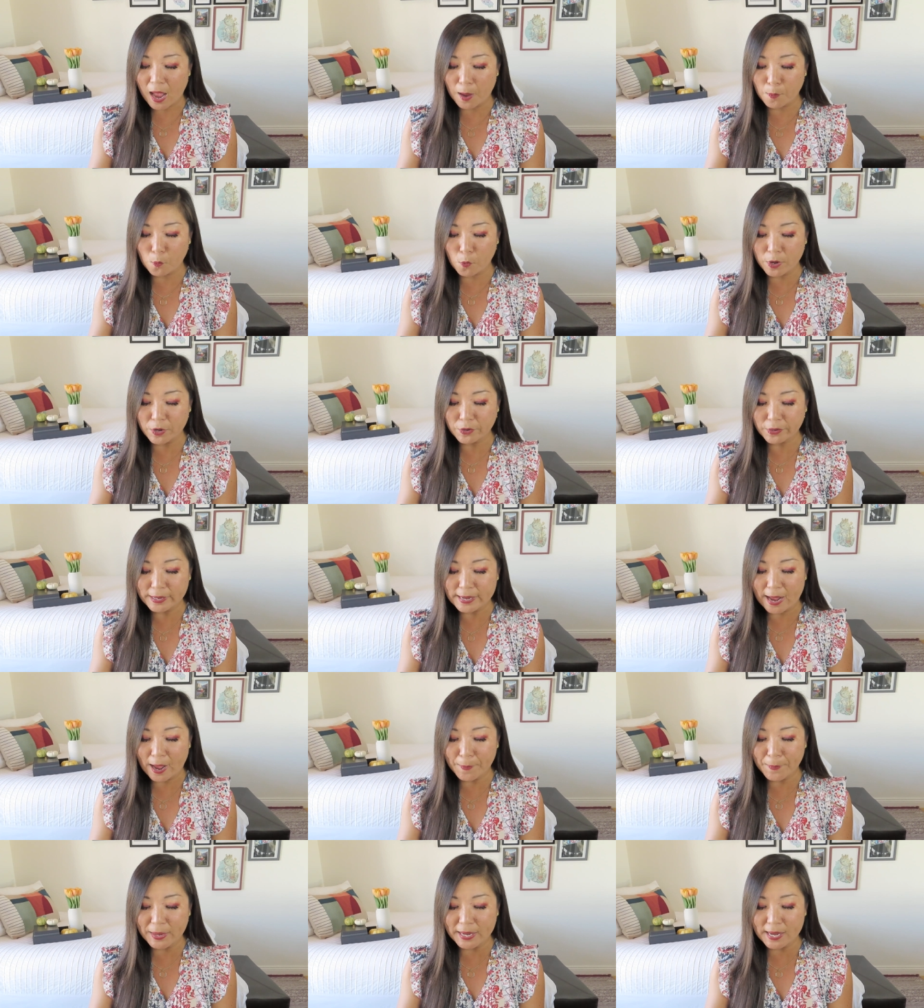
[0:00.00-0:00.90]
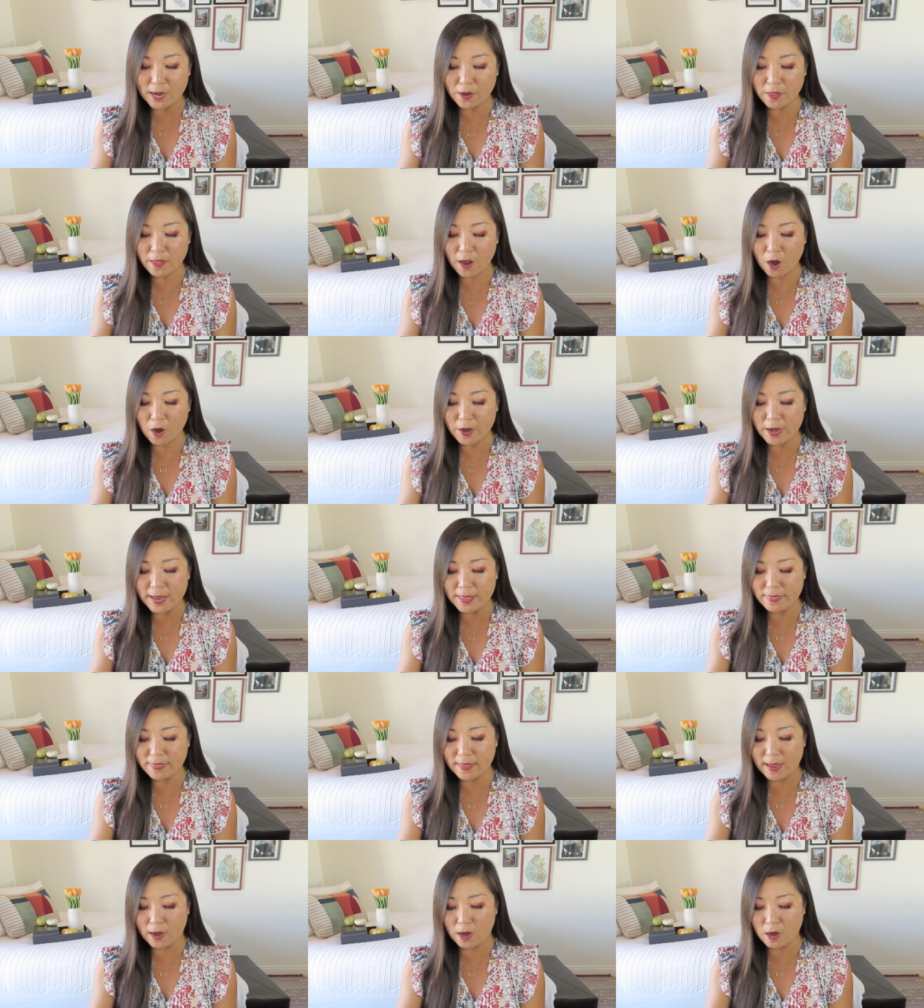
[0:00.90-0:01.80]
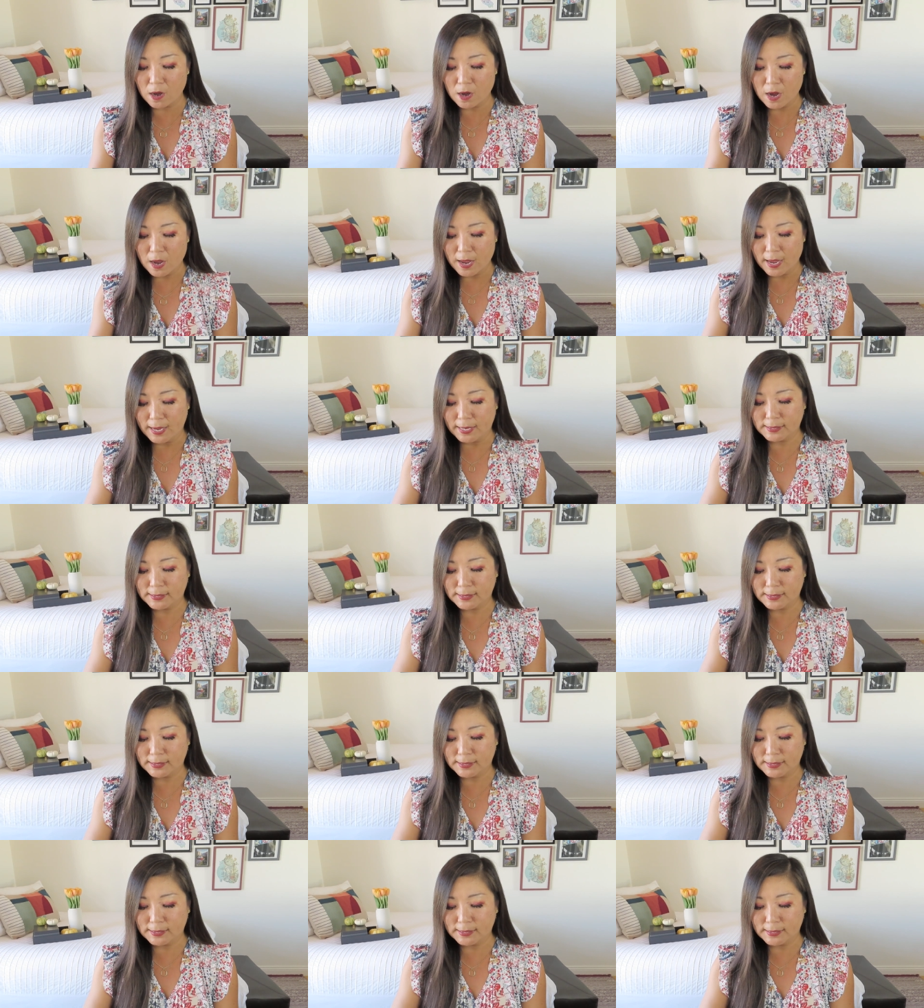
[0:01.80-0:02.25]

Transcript: I'm wondering how many are, are in there.